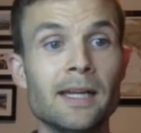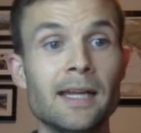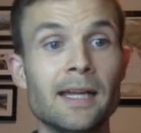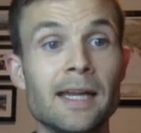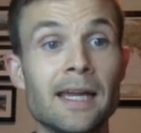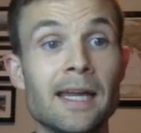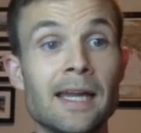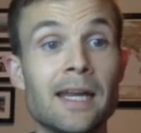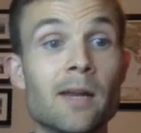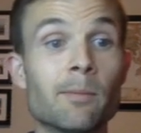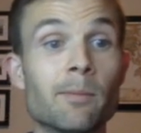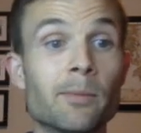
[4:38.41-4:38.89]

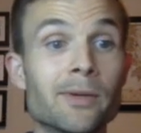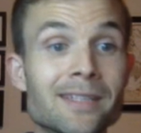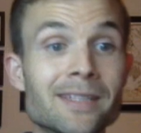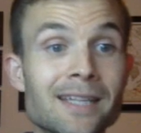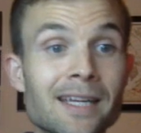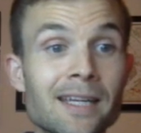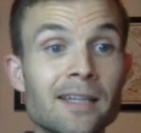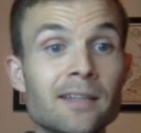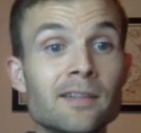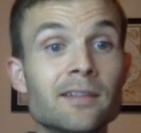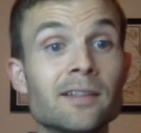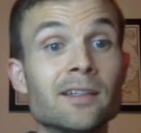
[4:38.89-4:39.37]
And number
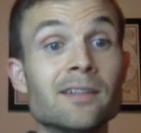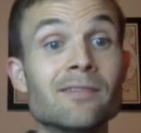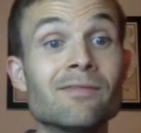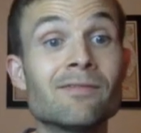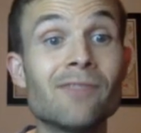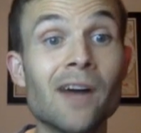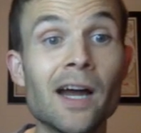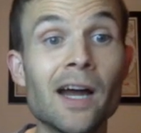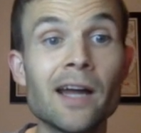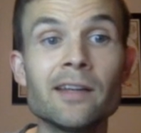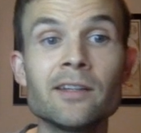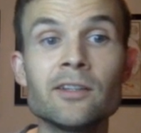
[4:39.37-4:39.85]
10,
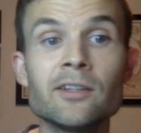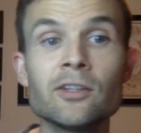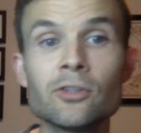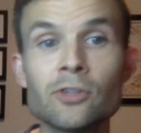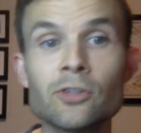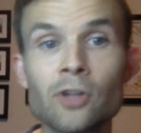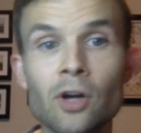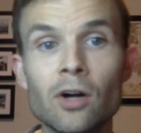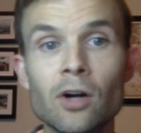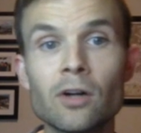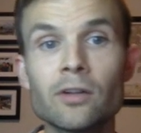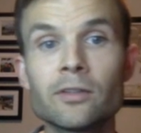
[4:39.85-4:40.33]
confining your
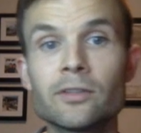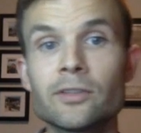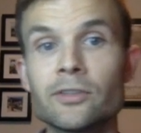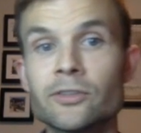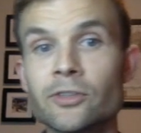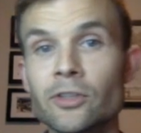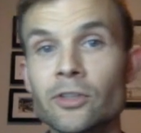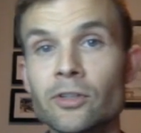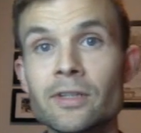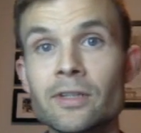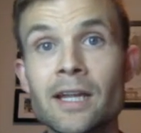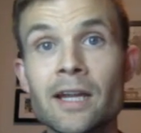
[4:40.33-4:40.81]
dog to
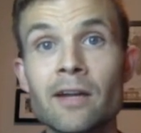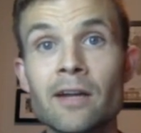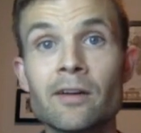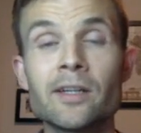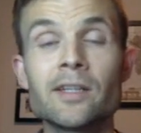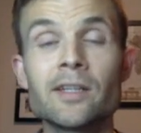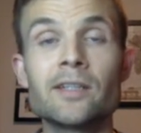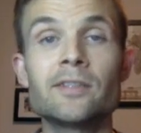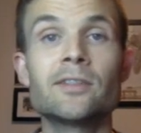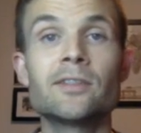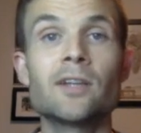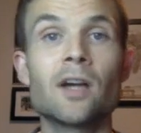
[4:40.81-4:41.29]
certain
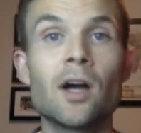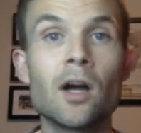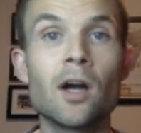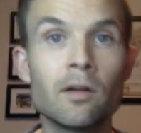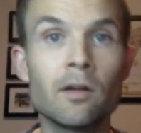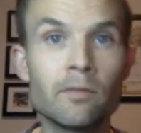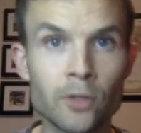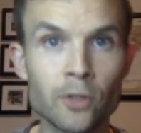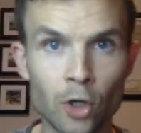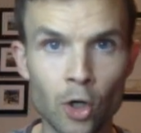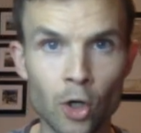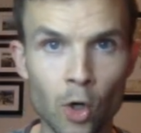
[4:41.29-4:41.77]
areas
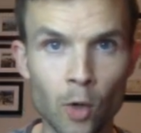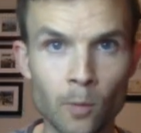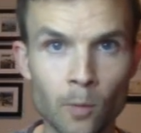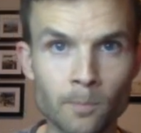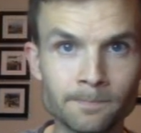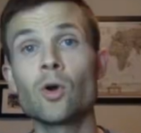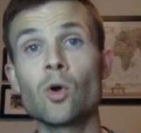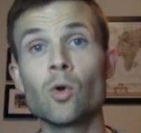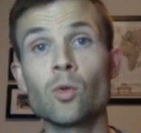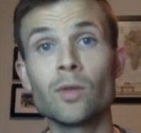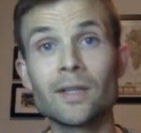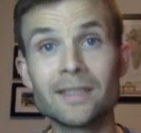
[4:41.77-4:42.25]
of your home.
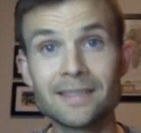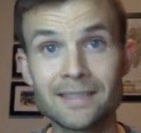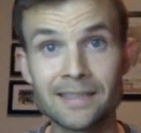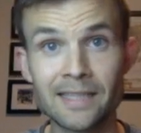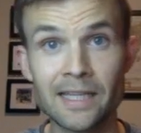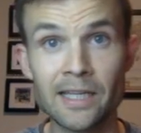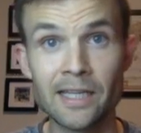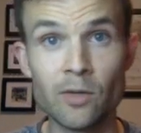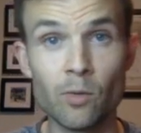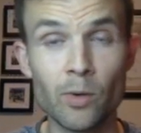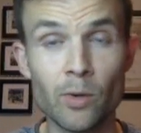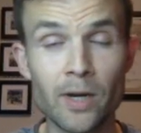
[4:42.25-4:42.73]
Let's say
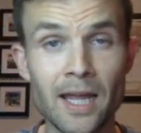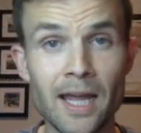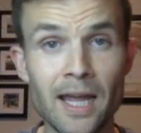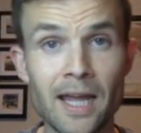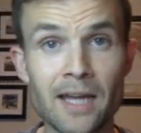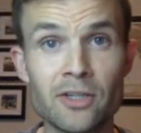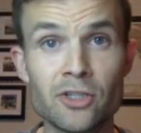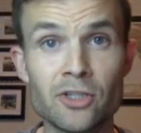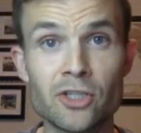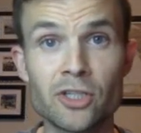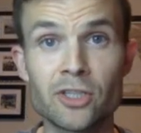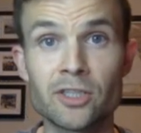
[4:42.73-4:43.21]
you went ahead
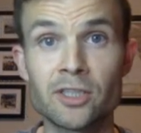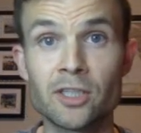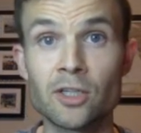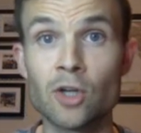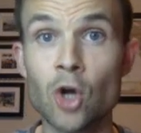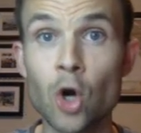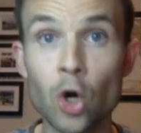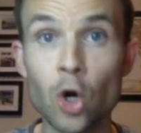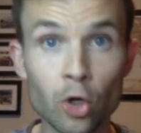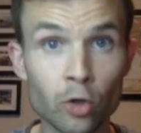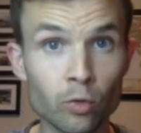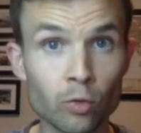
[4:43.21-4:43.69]
and just did
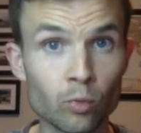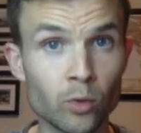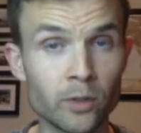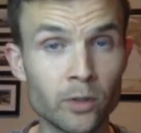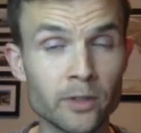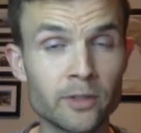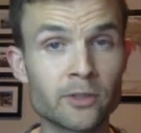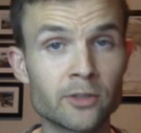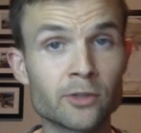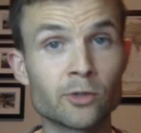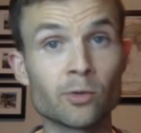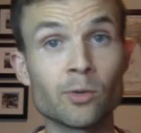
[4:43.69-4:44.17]

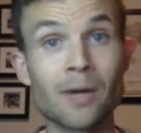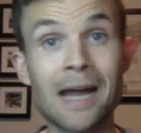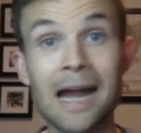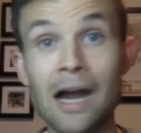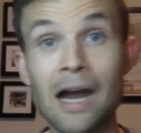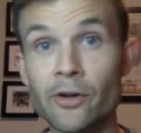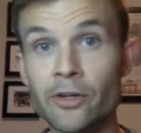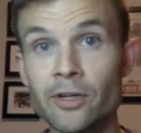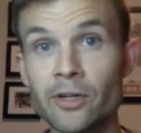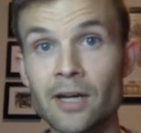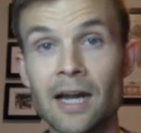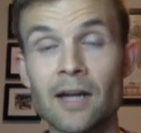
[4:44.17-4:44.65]
hardwoods
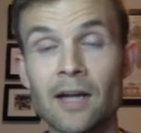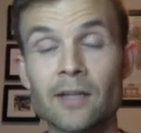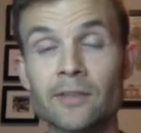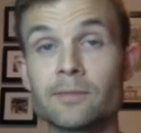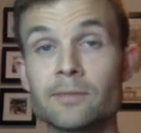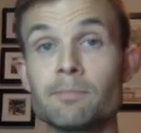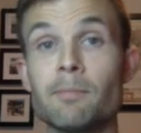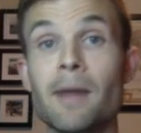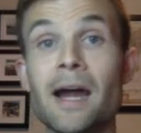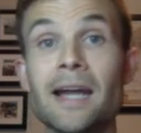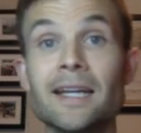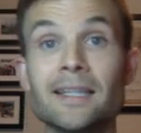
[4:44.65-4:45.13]
throughout your house
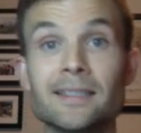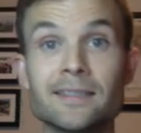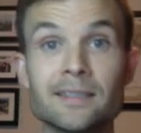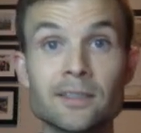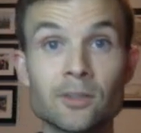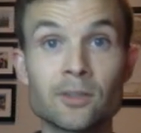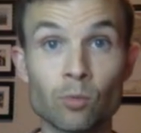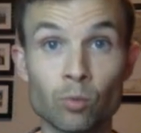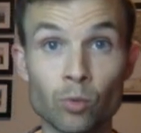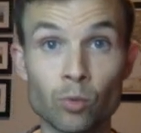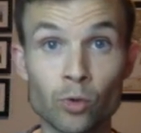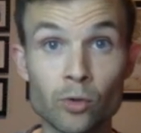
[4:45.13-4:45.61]
minus
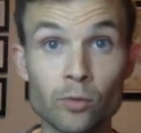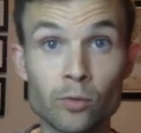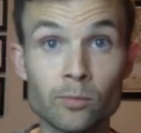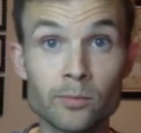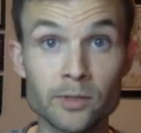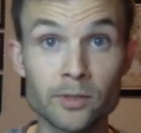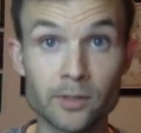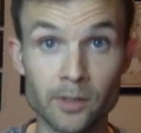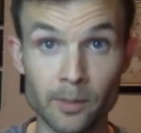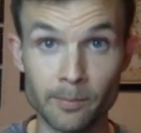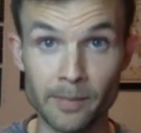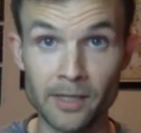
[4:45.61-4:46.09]
the
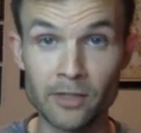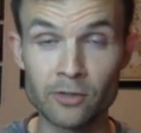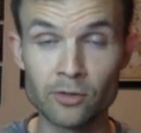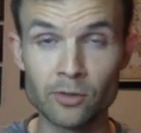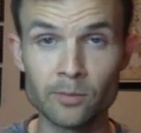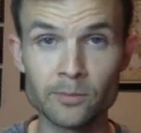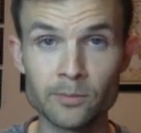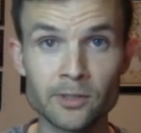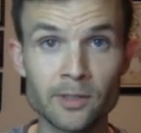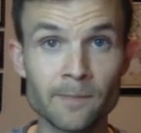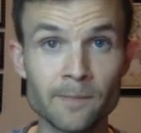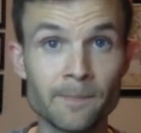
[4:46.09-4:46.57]
rooms, the
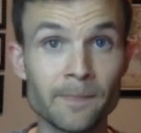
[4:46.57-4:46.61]
bedrooms.